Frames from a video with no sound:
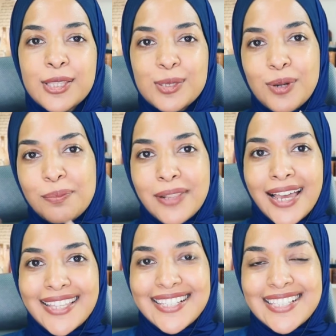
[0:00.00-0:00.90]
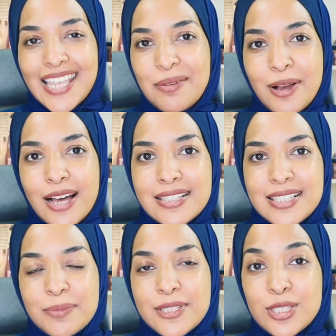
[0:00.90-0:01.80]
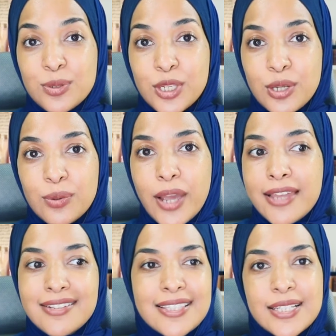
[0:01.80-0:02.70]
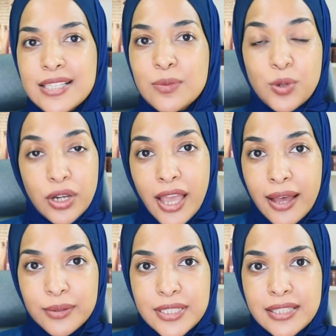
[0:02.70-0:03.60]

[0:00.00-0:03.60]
to apply the same concepts to you and it doesn't work out,